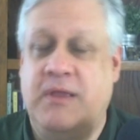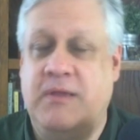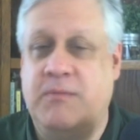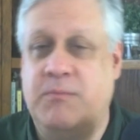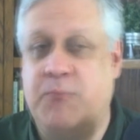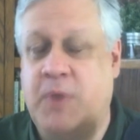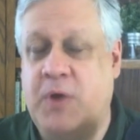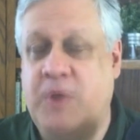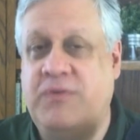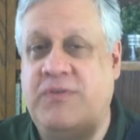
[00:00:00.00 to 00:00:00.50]

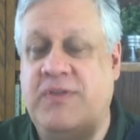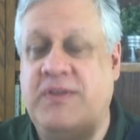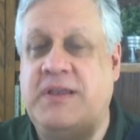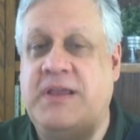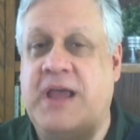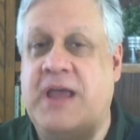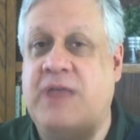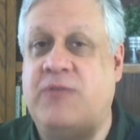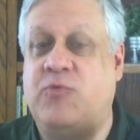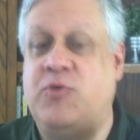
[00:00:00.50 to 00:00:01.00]
Most of the
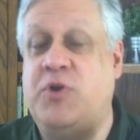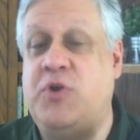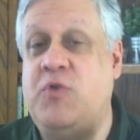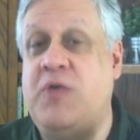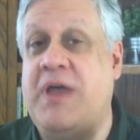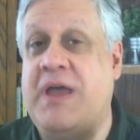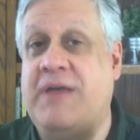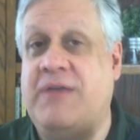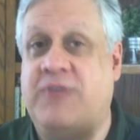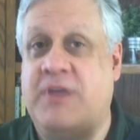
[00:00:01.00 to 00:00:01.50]
times when you
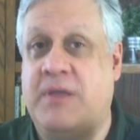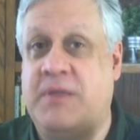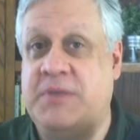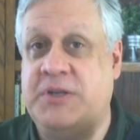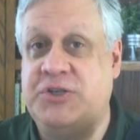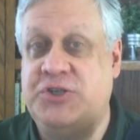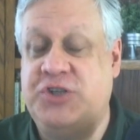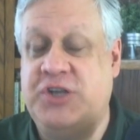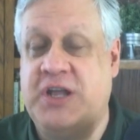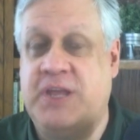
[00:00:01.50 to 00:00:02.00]
have something
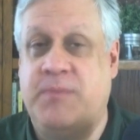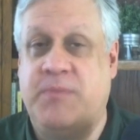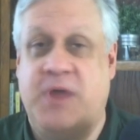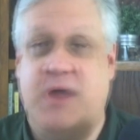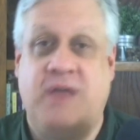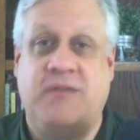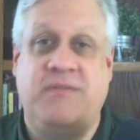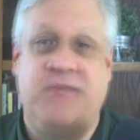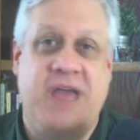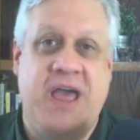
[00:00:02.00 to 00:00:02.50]
shipped,
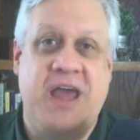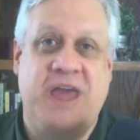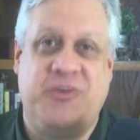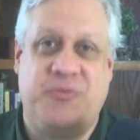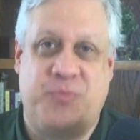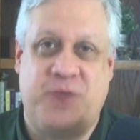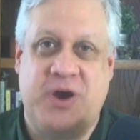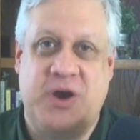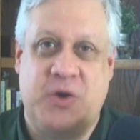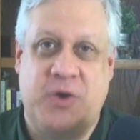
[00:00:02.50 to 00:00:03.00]
all of that is
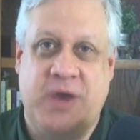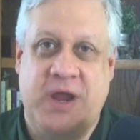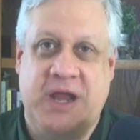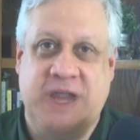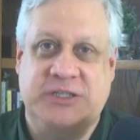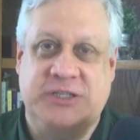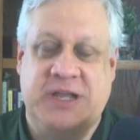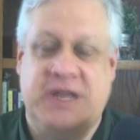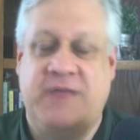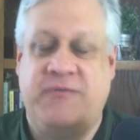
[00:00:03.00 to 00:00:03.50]

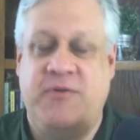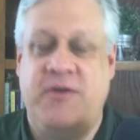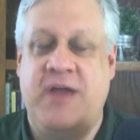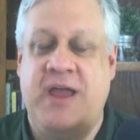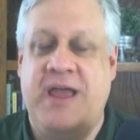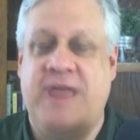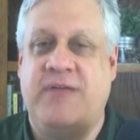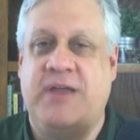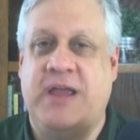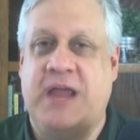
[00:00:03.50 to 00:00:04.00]
prearranged. Now, if you're
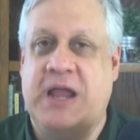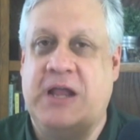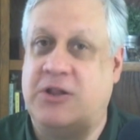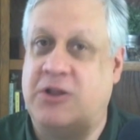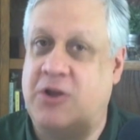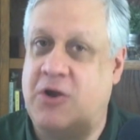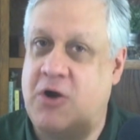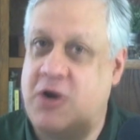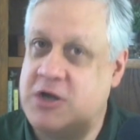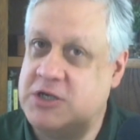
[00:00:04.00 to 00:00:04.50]
having a
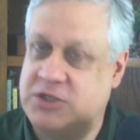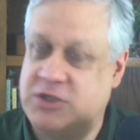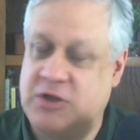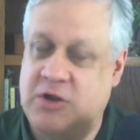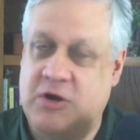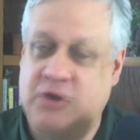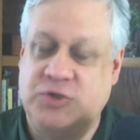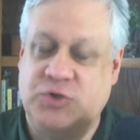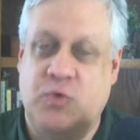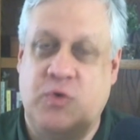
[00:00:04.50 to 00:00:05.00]
large
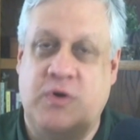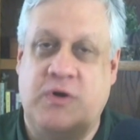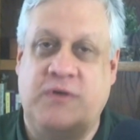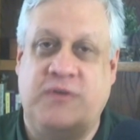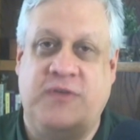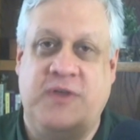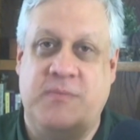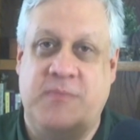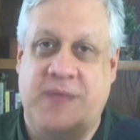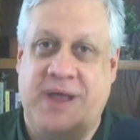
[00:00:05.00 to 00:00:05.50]
order
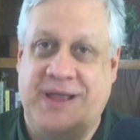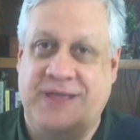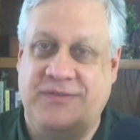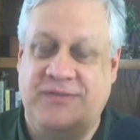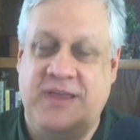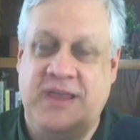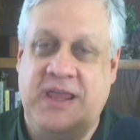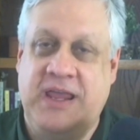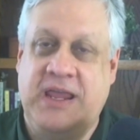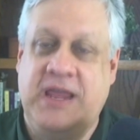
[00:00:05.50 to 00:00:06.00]
sent by
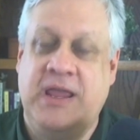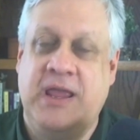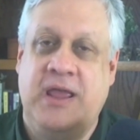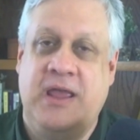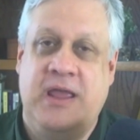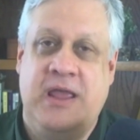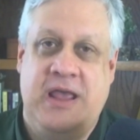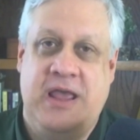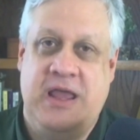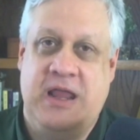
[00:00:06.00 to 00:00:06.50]
sea,
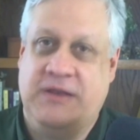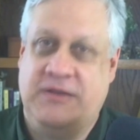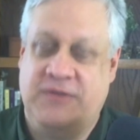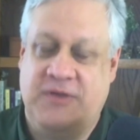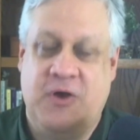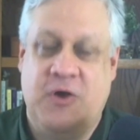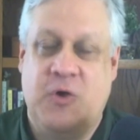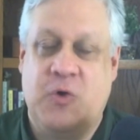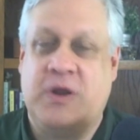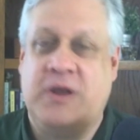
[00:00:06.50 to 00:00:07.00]
and it's a
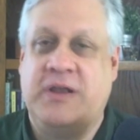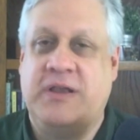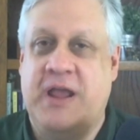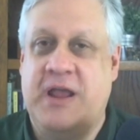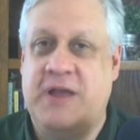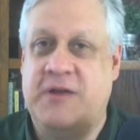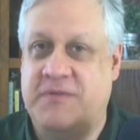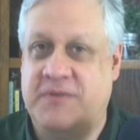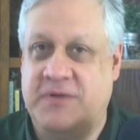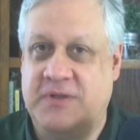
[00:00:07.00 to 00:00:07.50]
whole
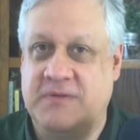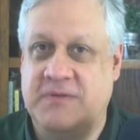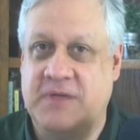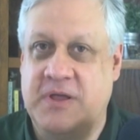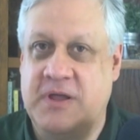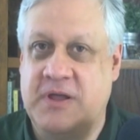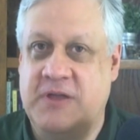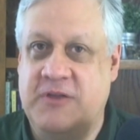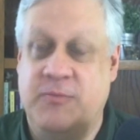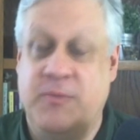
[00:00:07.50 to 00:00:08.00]
container full of
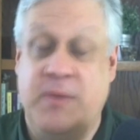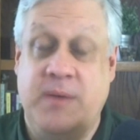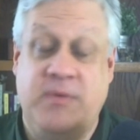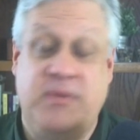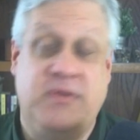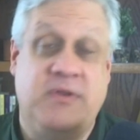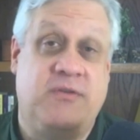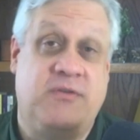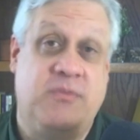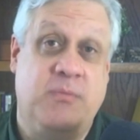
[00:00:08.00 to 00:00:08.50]
goods, maybe
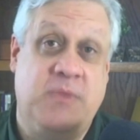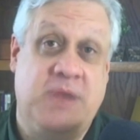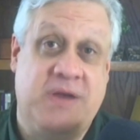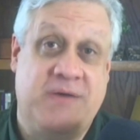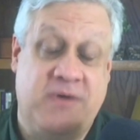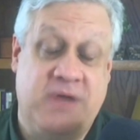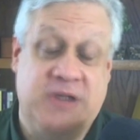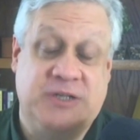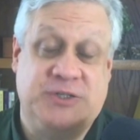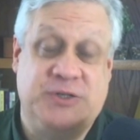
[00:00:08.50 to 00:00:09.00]
there's some
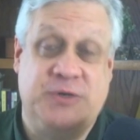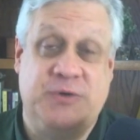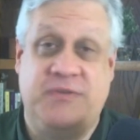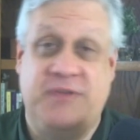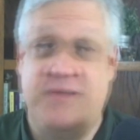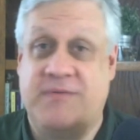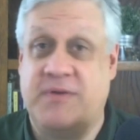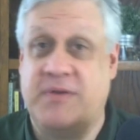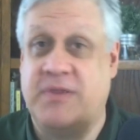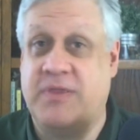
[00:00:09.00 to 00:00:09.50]
different issues,
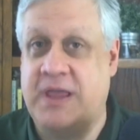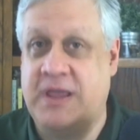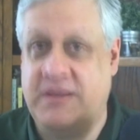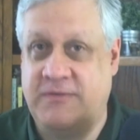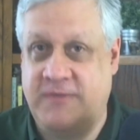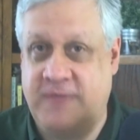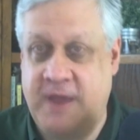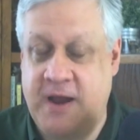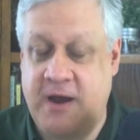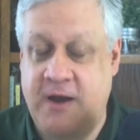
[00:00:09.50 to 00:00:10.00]
different
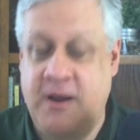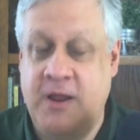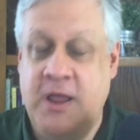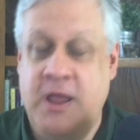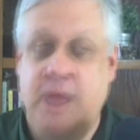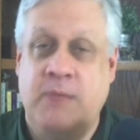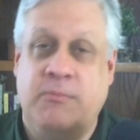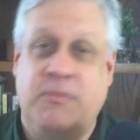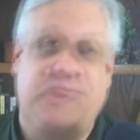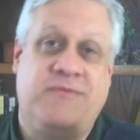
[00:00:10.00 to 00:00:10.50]
things there.
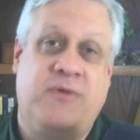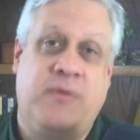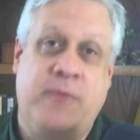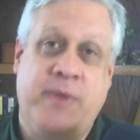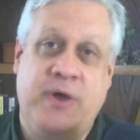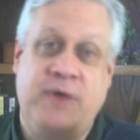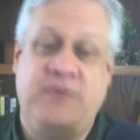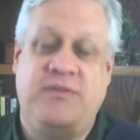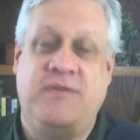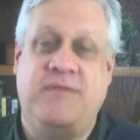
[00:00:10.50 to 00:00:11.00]
But for
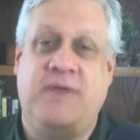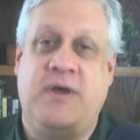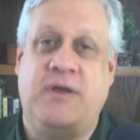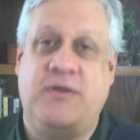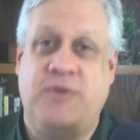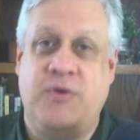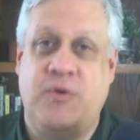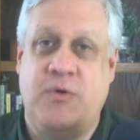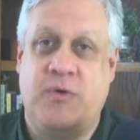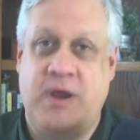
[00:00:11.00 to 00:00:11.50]
most of
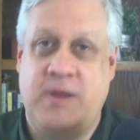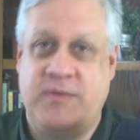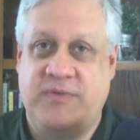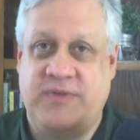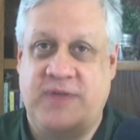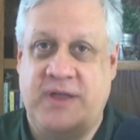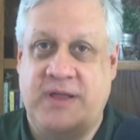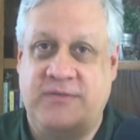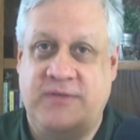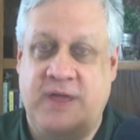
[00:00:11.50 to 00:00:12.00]
us who are
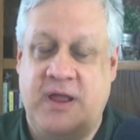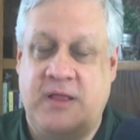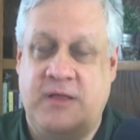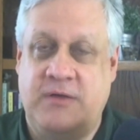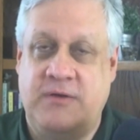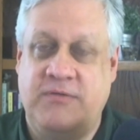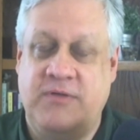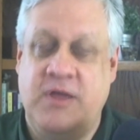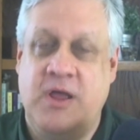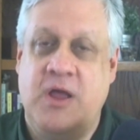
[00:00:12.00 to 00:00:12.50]
Amazon
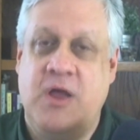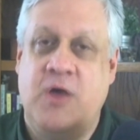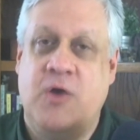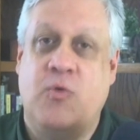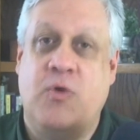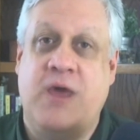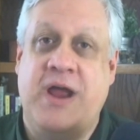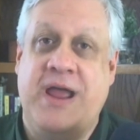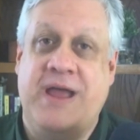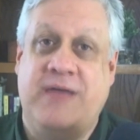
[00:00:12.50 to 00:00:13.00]
sellers,
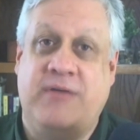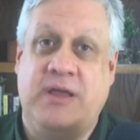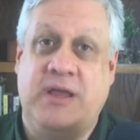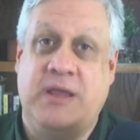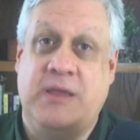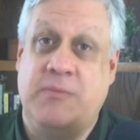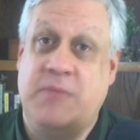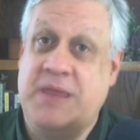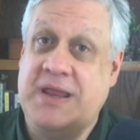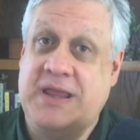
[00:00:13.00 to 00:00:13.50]
we're having,
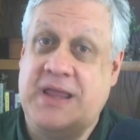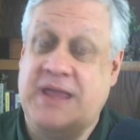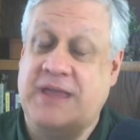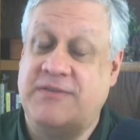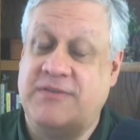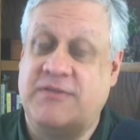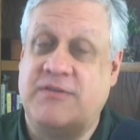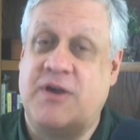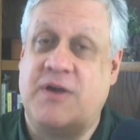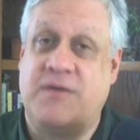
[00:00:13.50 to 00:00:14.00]
in many
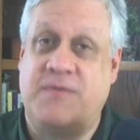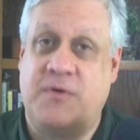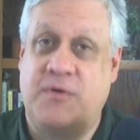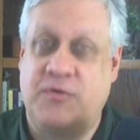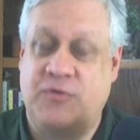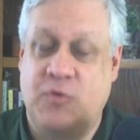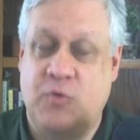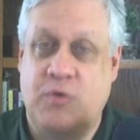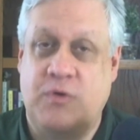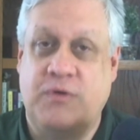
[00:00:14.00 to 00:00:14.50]
cases, our
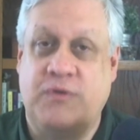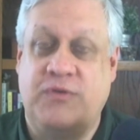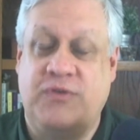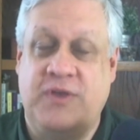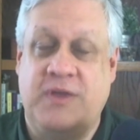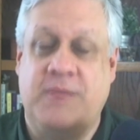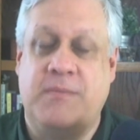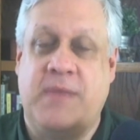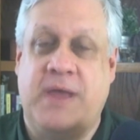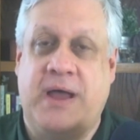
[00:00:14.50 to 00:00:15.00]
first order
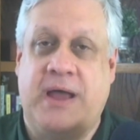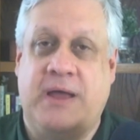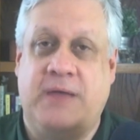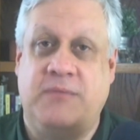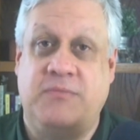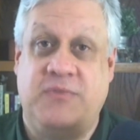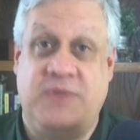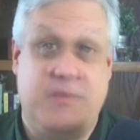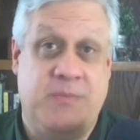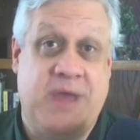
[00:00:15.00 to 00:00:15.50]
sent
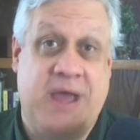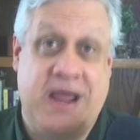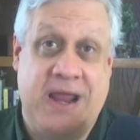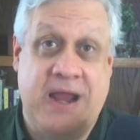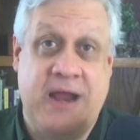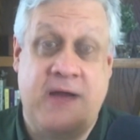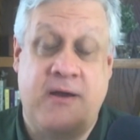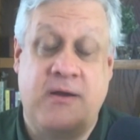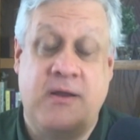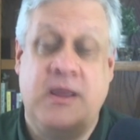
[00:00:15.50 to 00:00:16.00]
by
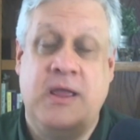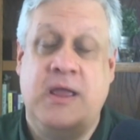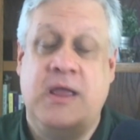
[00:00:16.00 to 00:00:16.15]
air.